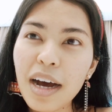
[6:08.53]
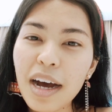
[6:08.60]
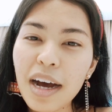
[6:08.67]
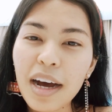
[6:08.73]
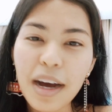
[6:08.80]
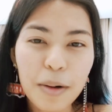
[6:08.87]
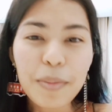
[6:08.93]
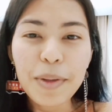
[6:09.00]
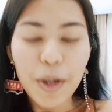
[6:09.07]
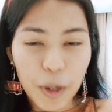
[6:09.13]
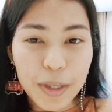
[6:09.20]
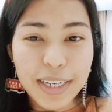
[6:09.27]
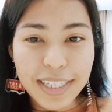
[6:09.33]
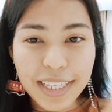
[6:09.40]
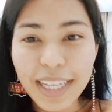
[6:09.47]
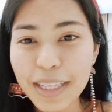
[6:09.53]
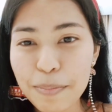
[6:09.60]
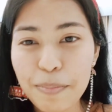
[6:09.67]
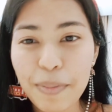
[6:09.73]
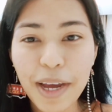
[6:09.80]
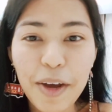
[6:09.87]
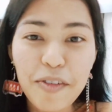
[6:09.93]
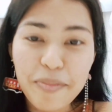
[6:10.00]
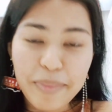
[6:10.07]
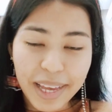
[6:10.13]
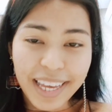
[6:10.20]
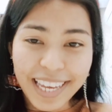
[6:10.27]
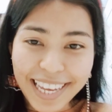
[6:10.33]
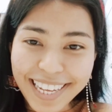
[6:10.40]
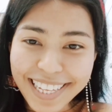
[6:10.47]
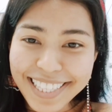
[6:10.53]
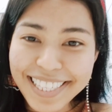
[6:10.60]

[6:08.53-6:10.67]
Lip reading: I'll be honest, at the back of my head,